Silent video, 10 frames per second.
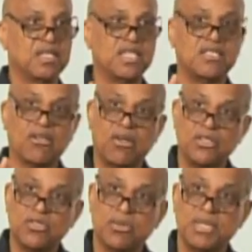That's a
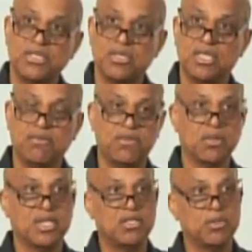consummation
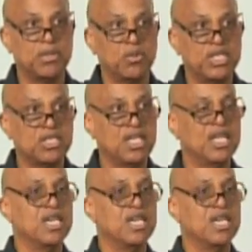devoutly to be wished.